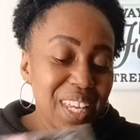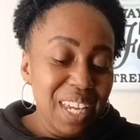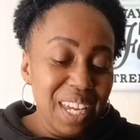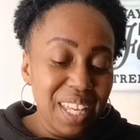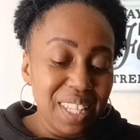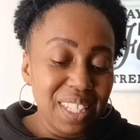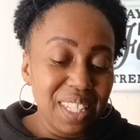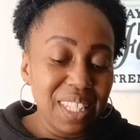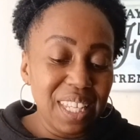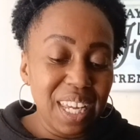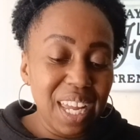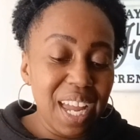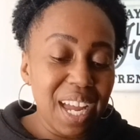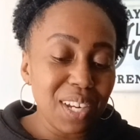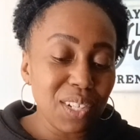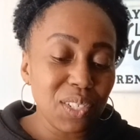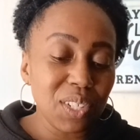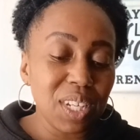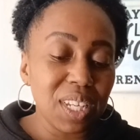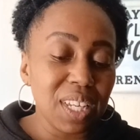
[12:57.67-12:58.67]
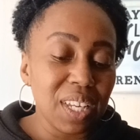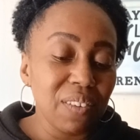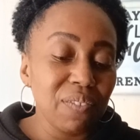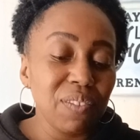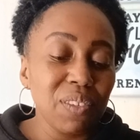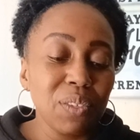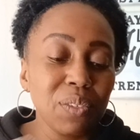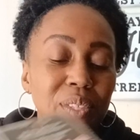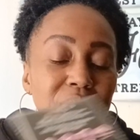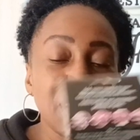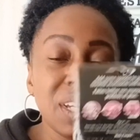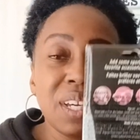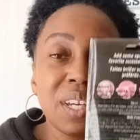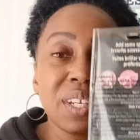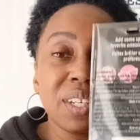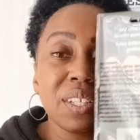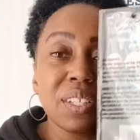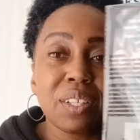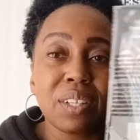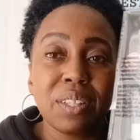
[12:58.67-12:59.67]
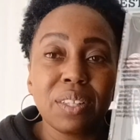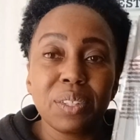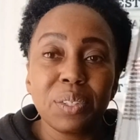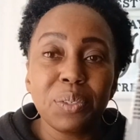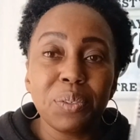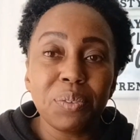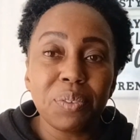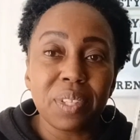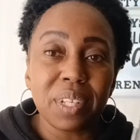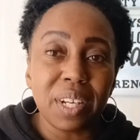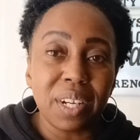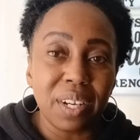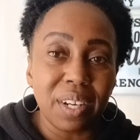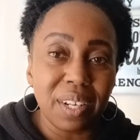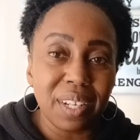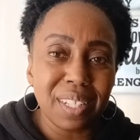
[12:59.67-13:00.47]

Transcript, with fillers: And then they actually give you the glue there.